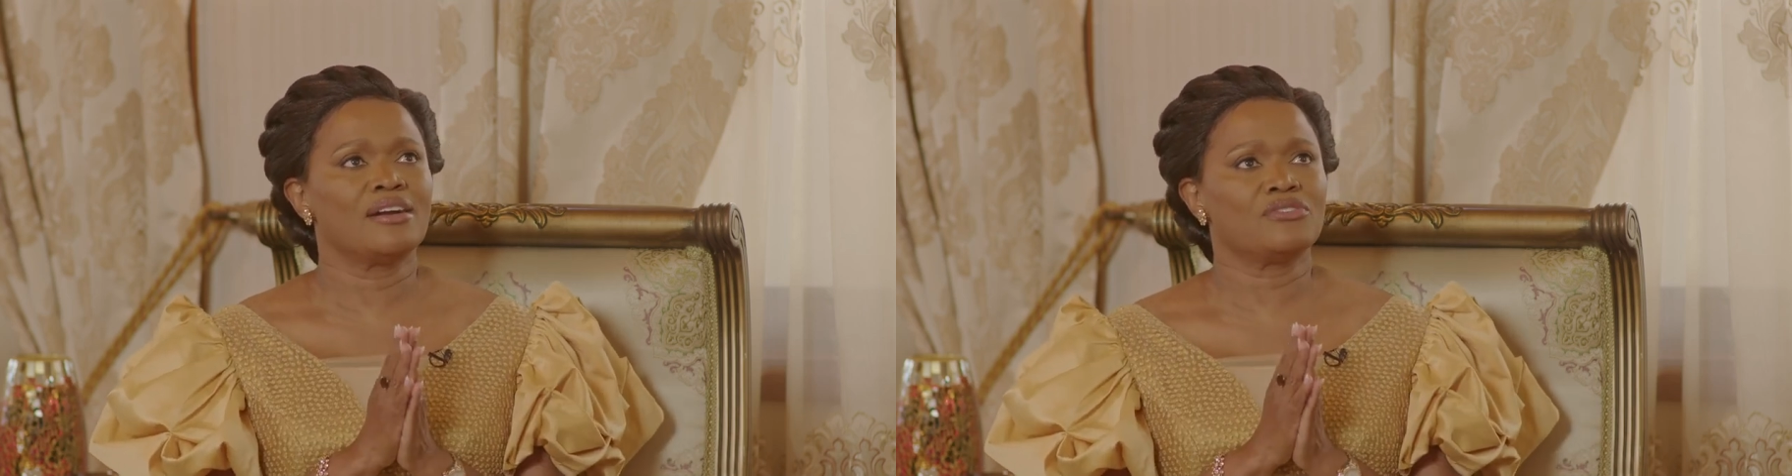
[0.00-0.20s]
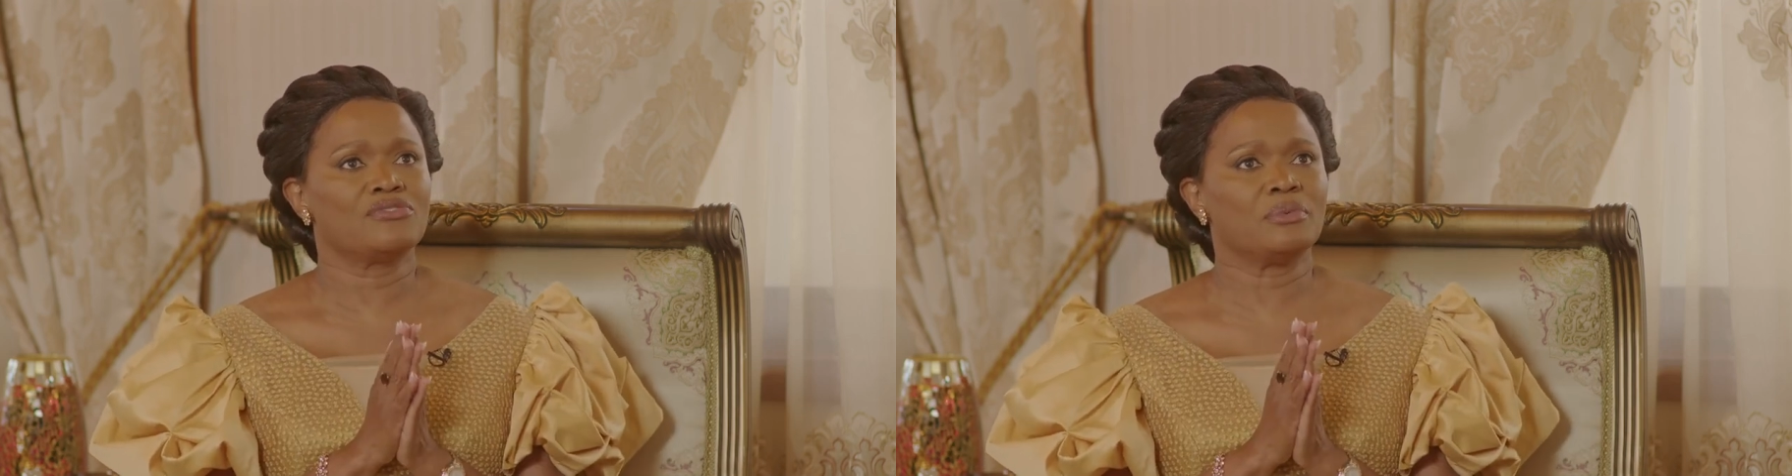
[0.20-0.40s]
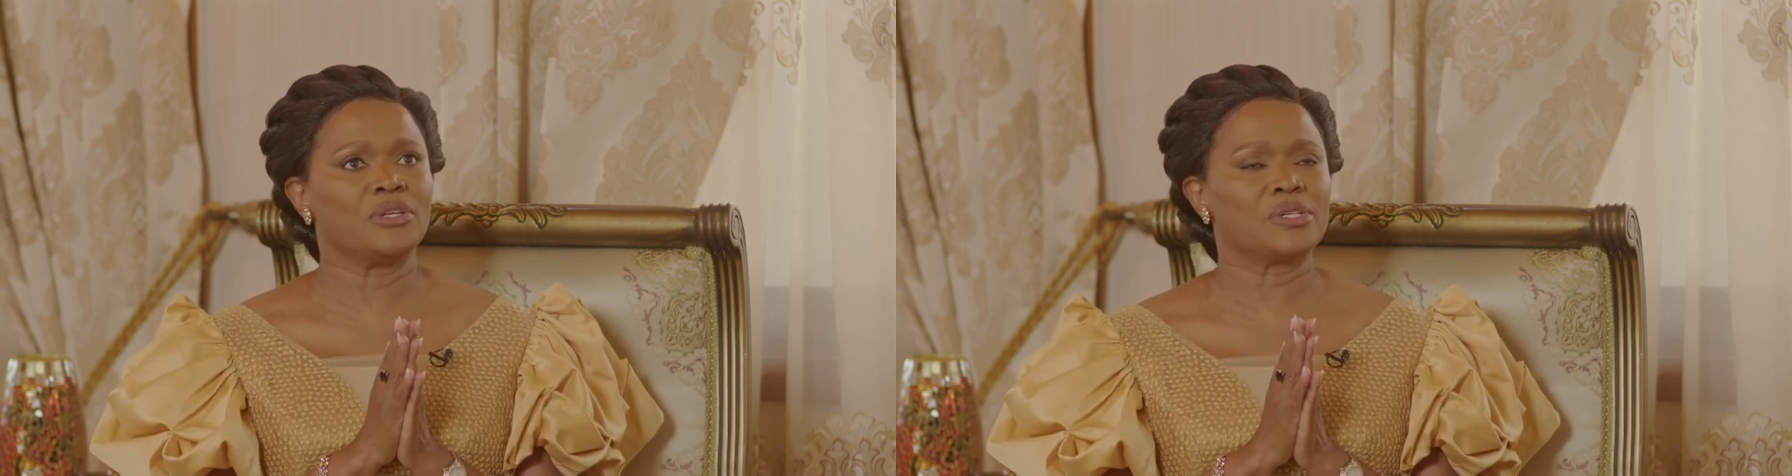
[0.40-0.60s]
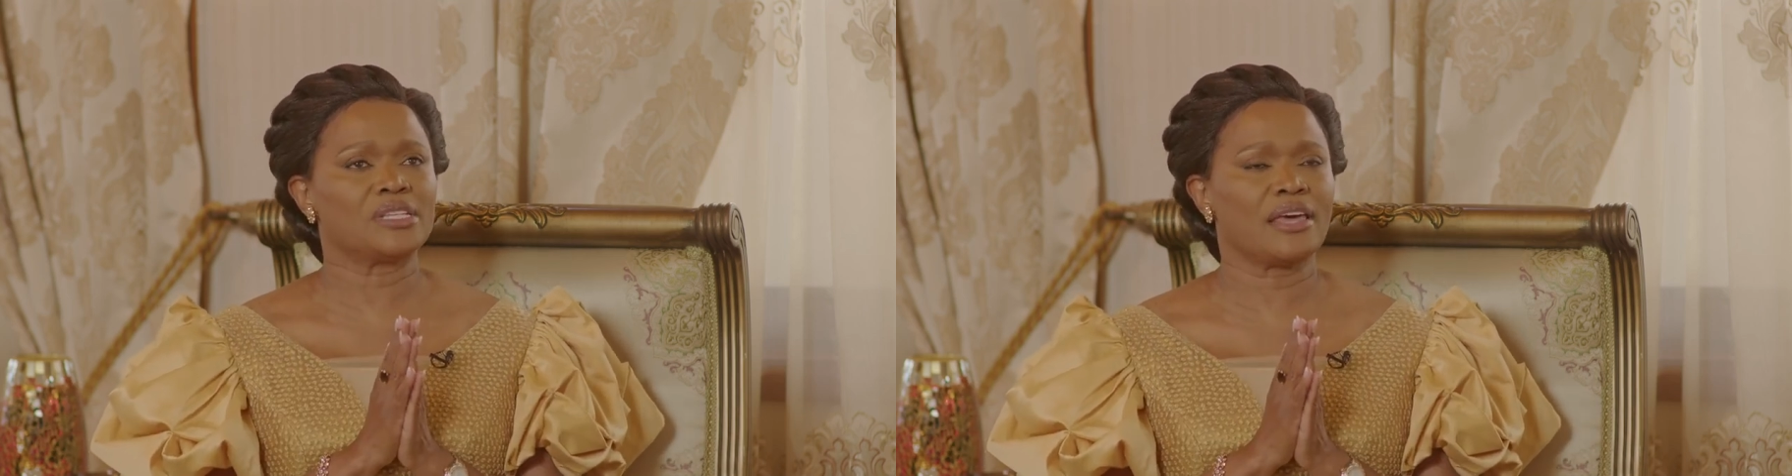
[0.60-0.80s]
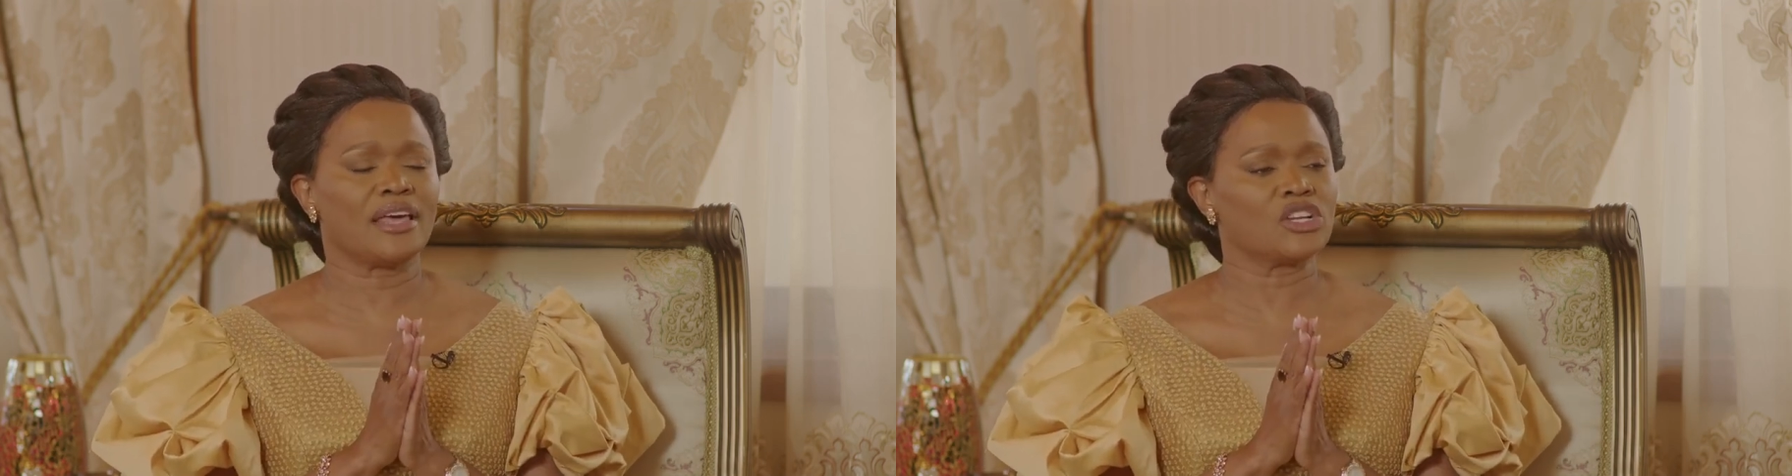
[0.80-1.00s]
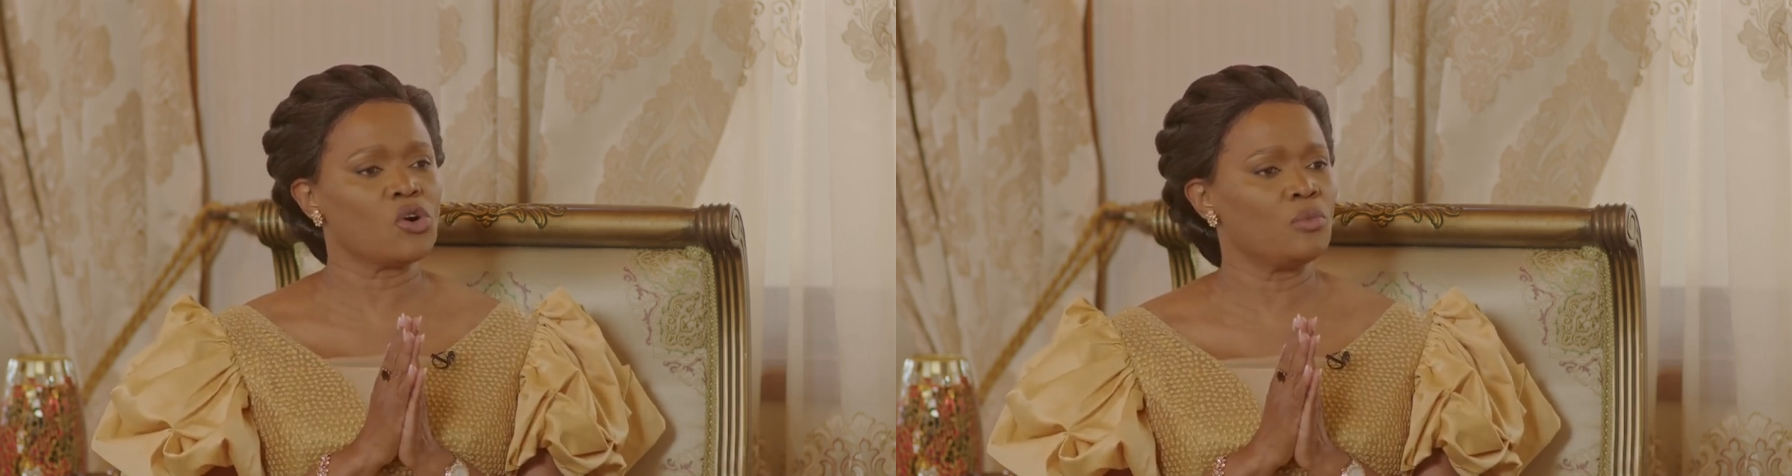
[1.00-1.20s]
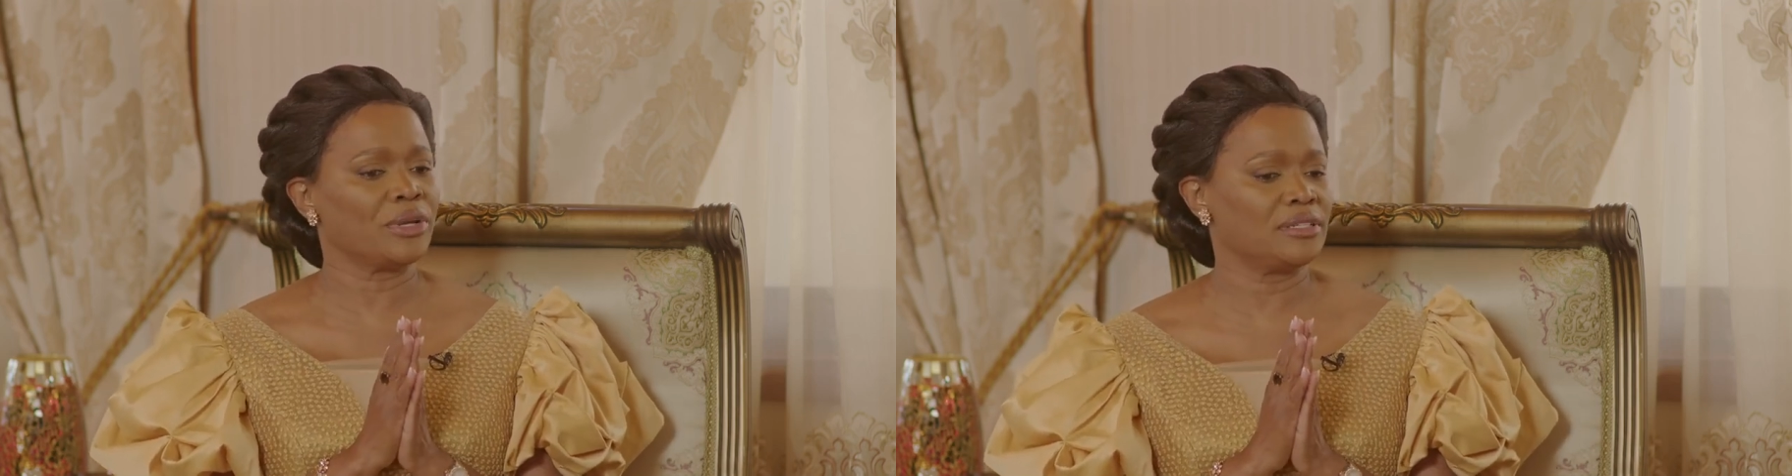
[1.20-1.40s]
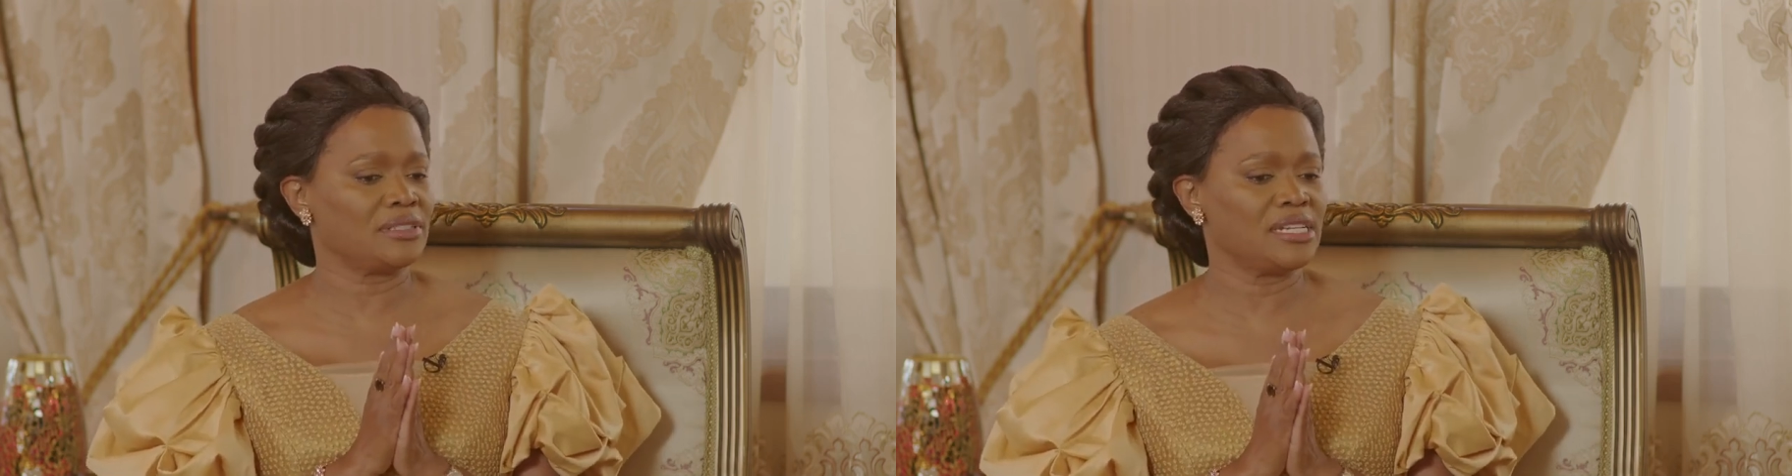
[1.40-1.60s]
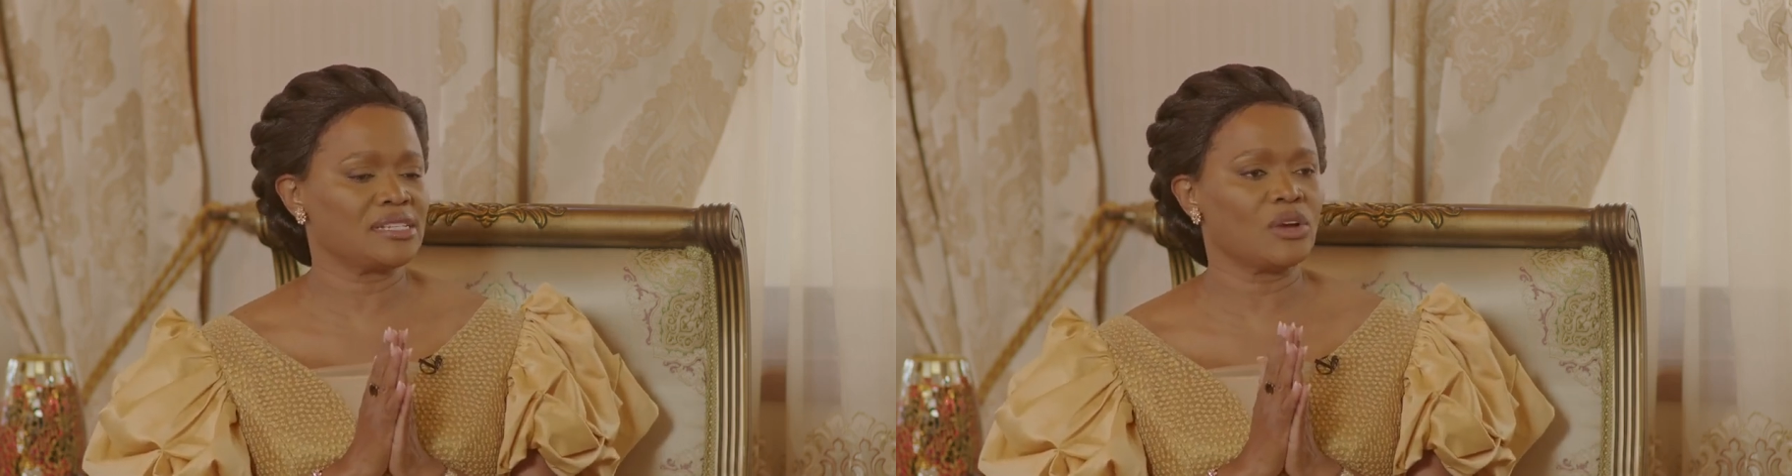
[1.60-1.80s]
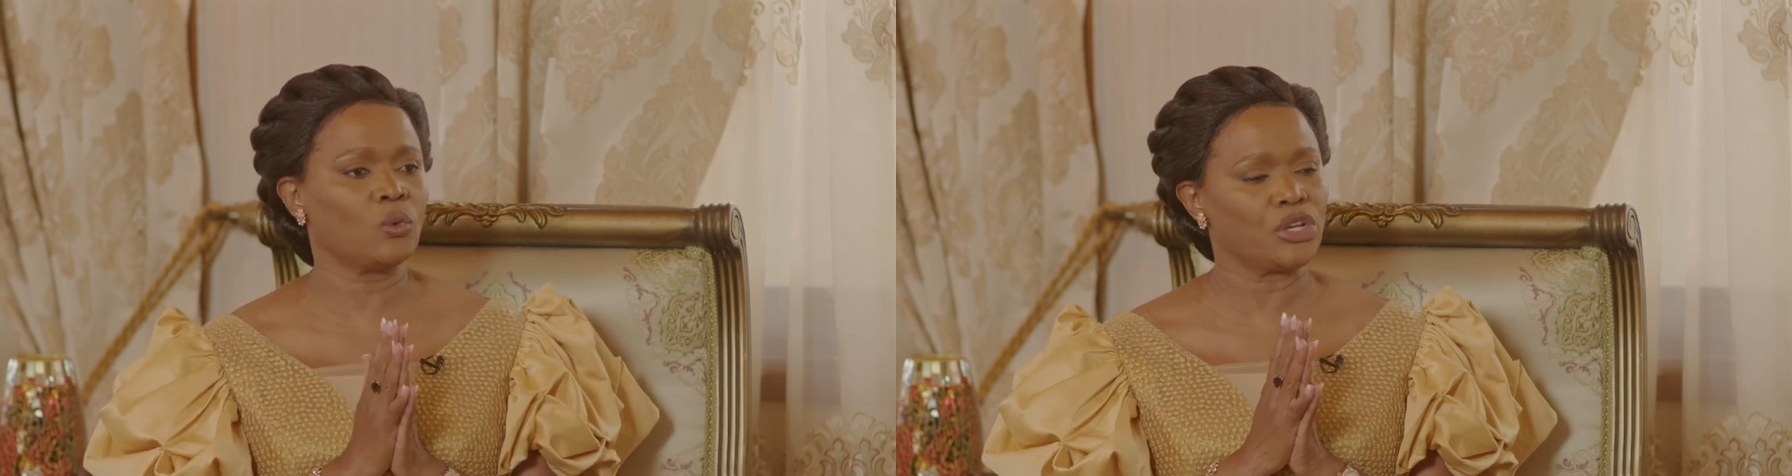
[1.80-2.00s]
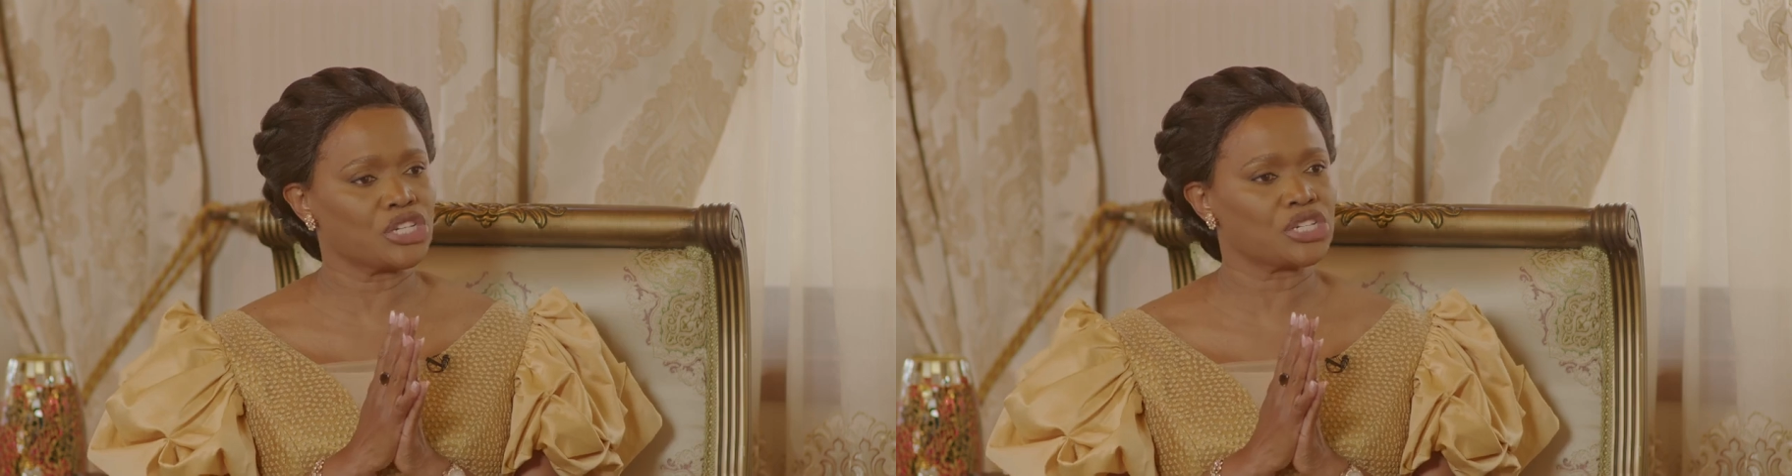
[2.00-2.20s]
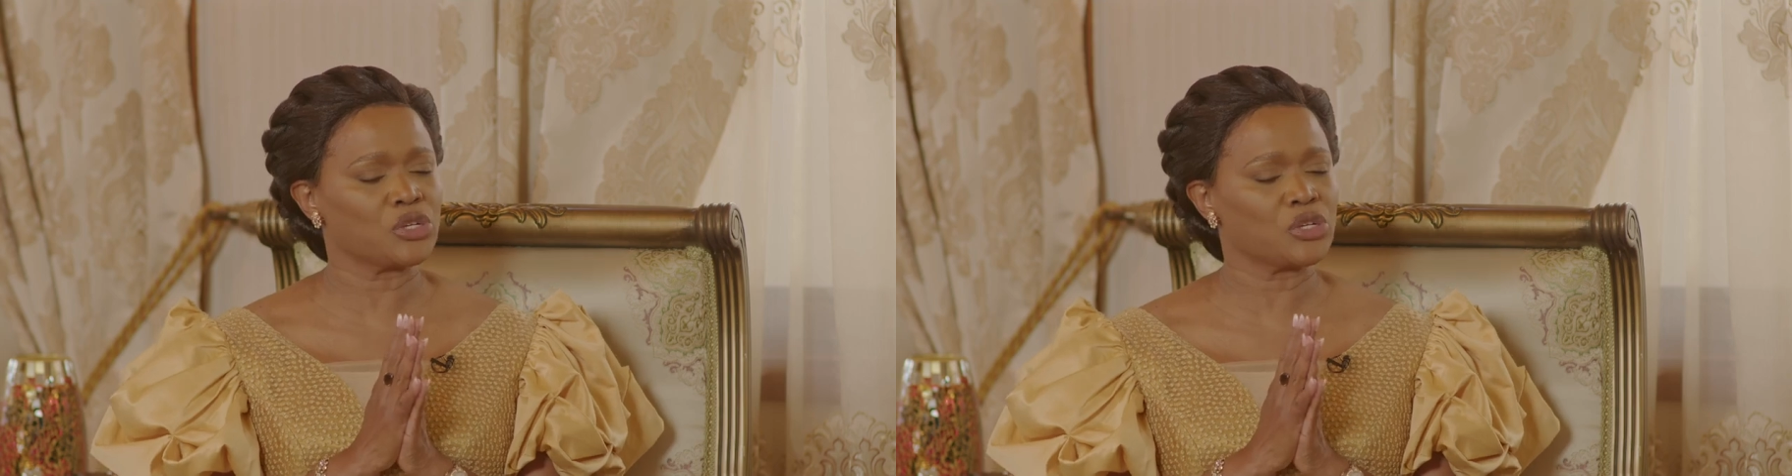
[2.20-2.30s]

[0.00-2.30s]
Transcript: for me to say that, oh my goodness, I wish,